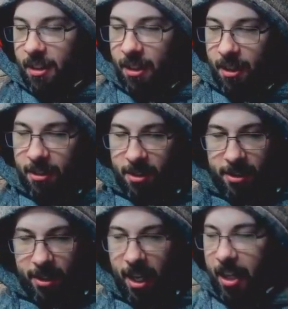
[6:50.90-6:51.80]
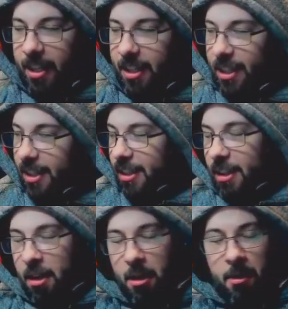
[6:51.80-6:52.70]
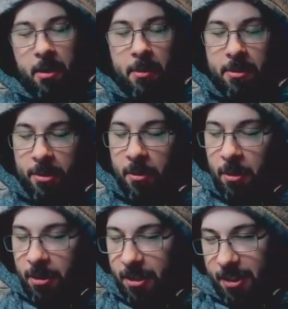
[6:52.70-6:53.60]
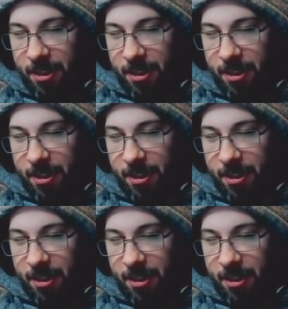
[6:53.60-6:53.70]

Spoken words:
And today, I was wrong.